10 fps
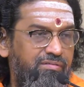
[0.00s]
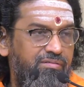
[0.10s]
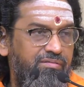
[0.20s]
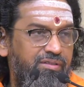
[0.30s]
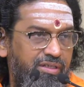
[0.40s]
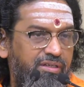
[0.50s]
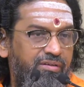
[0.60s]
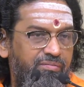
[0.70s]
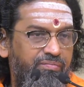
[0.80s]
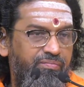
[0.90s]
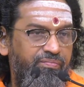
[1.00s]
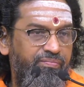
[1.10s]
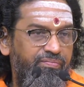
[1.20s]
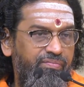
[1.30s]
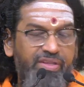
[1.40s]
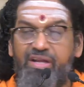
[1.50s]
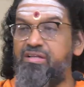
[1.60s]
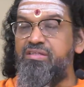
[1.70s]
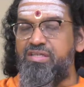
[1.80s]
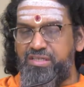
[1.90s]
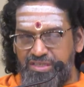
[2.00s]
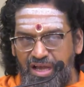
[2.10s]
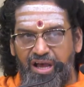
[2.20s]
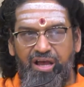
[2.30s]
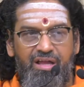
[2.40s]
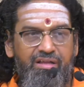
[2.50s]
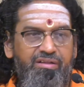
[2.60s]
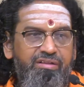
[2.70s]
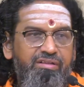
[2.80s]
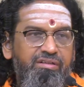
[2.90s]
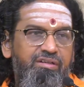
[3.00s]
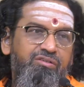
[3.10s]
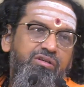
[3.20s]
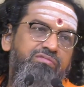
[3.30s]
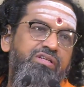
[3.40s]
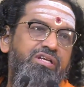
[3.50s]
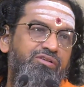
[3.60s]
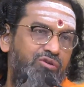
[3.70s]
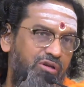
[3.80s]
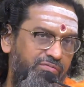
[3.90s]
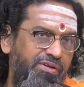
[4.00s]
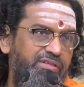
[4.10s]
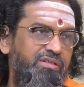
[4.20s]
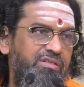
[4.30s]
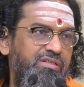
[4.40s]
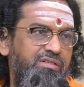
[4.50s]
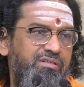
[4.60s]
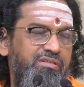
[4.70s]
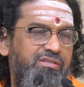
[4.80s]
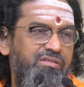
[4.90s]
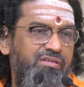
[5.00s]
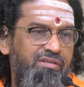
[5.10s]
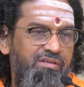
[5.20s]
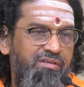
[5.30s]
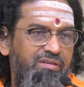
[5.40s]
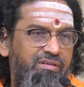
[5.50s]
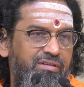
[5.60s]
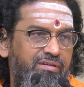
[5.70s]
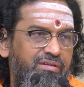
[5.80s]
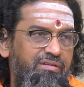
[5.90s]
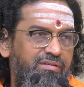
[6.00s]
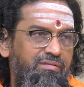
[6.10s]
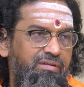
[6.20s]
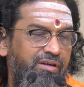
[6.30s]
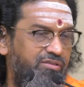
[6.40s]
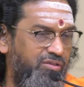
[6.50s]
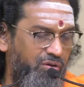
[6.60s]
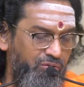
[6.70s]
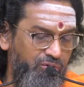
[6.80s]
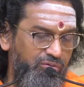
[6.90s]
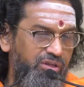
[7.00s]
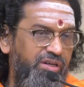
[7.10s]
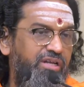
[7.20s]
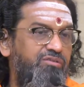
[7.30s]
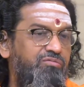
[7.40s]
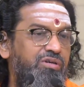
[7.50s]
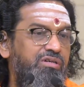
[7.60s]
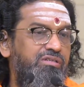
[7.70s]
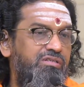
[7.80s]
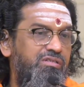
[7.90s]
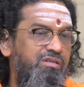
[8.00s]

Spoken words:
Okay? That drishta is of the nature of existence. Let's now go to the next verse